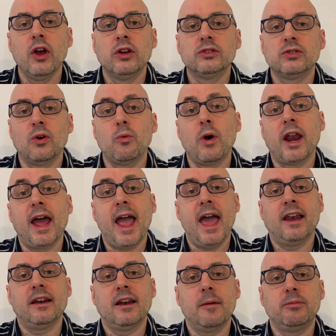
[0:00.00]
So what I
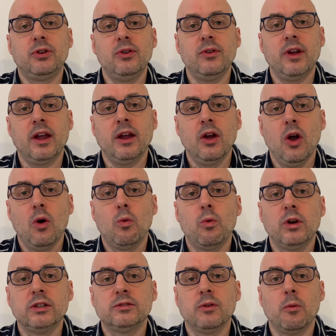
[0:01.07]
ended up doing
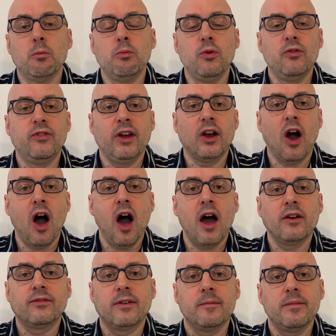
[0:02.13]
was moving
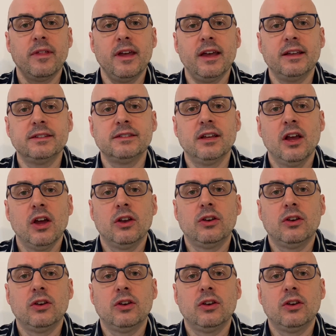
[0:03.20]
on from this